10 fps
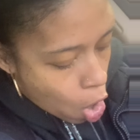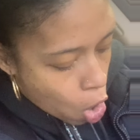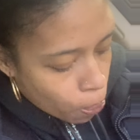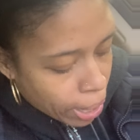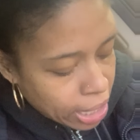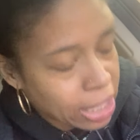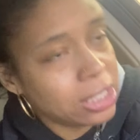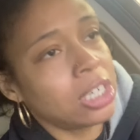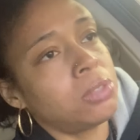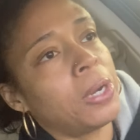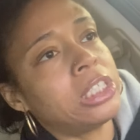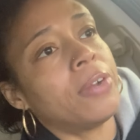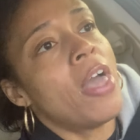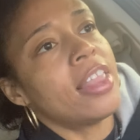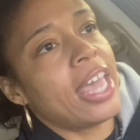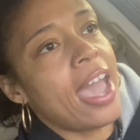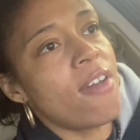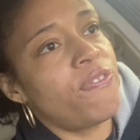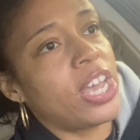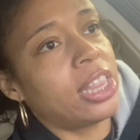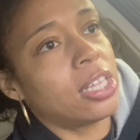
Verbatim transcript: Hope, recognition, inspiration. They have faith